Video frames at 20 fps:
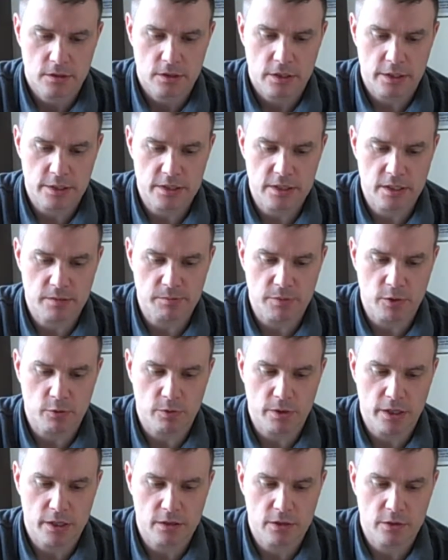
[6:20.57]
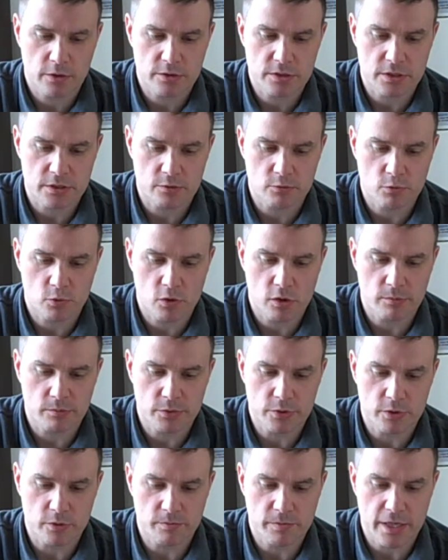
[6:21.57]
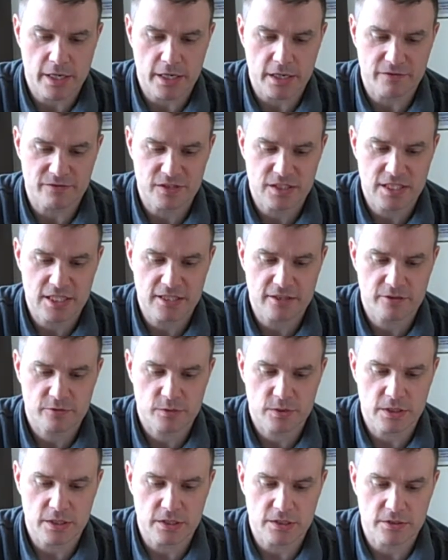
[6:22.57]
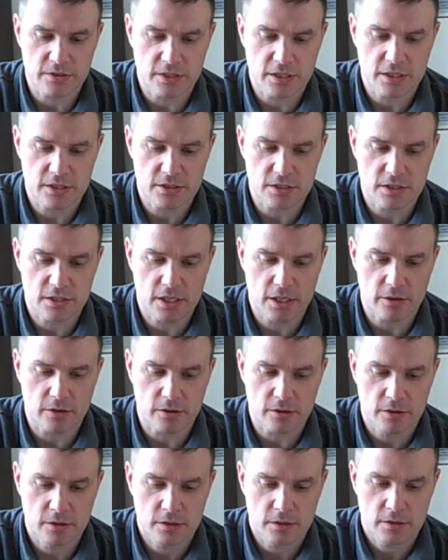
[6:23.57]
I slink my way close to the warm little bag of T3s on the kitchen counter.